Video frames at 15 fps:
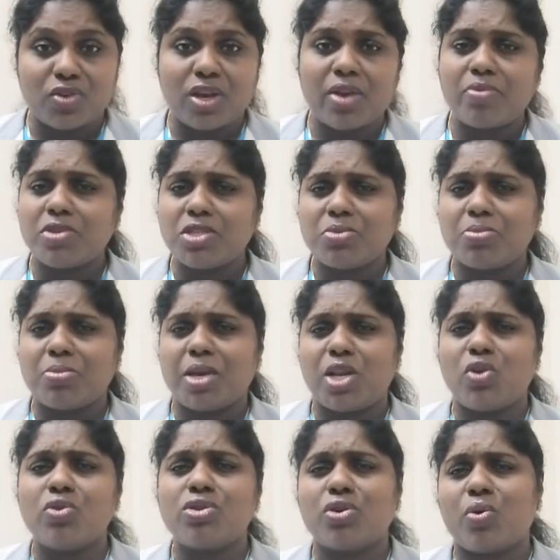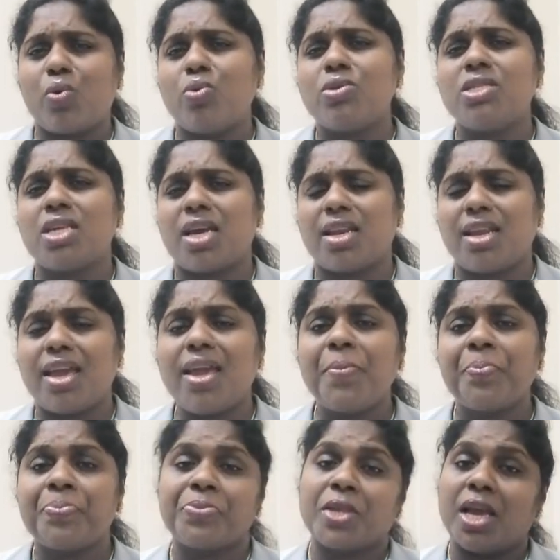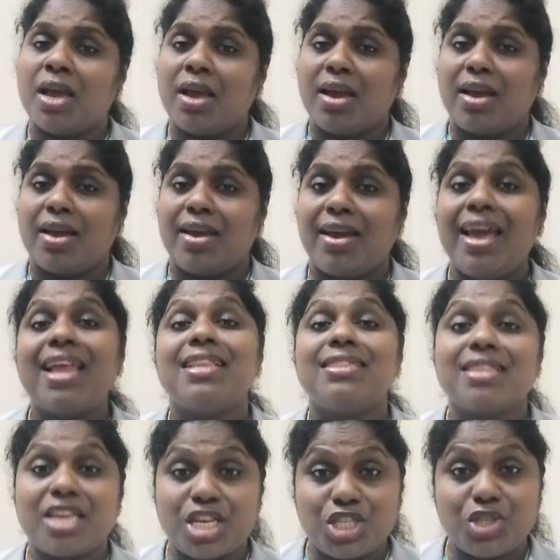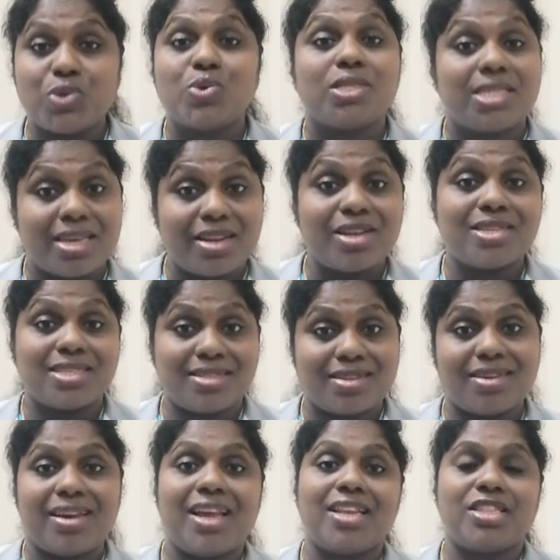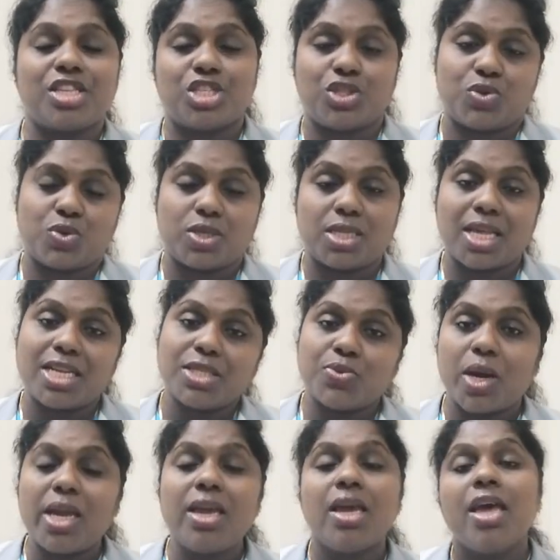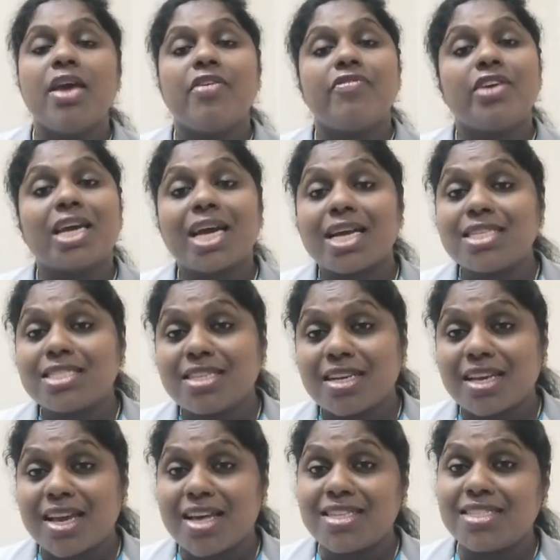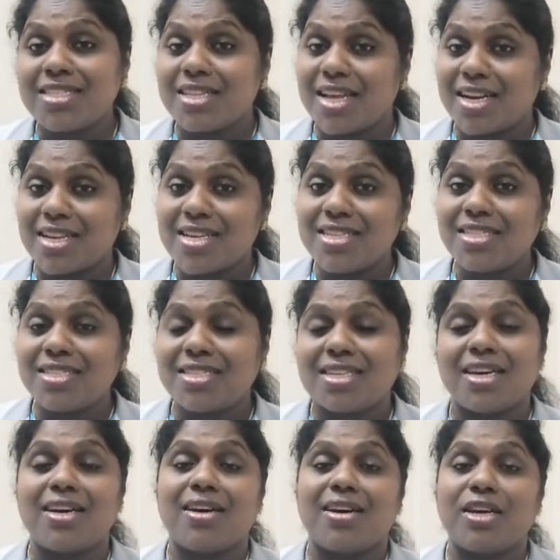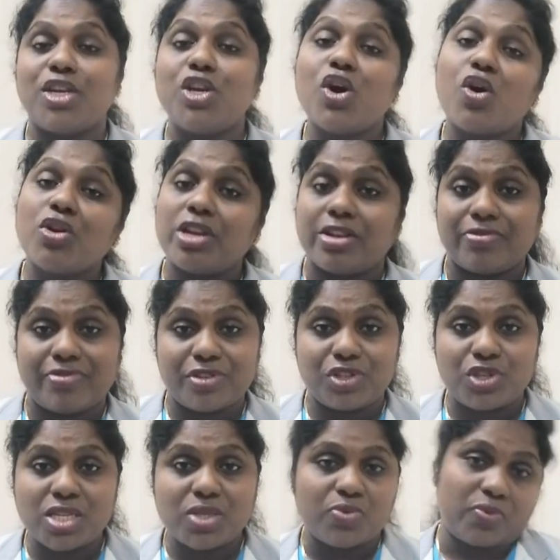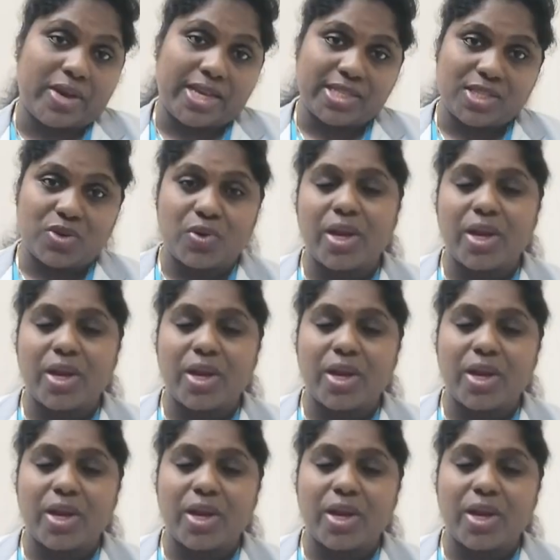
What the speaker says: Okay, which may not cause any health issues, serious health issues. That's why we are considering as that is non-infectious waste.